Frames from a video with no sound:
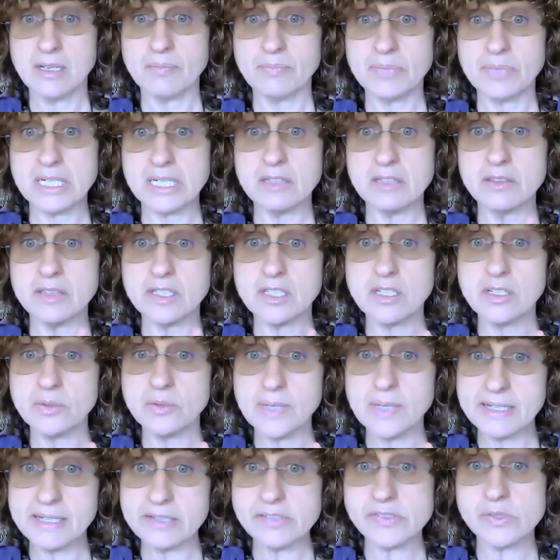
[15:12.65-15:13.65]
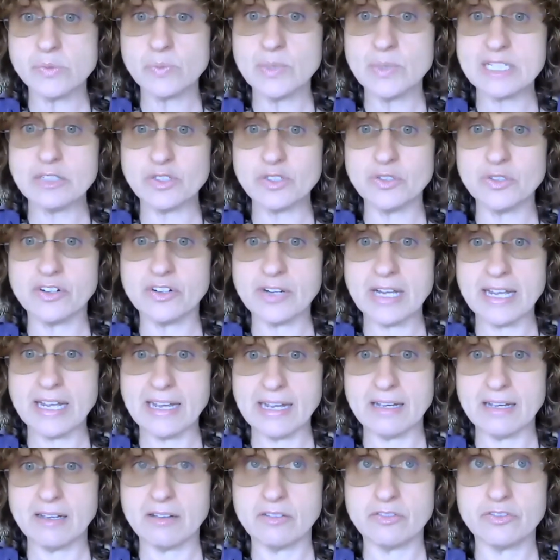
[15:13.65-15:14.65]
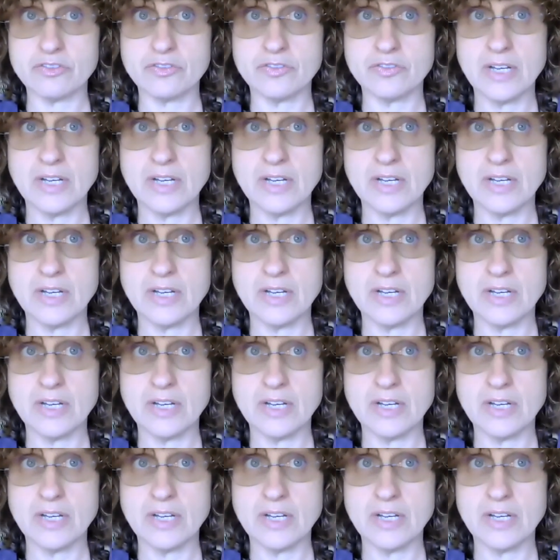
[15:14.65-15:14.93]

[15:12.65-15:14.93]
But in the US, we do not have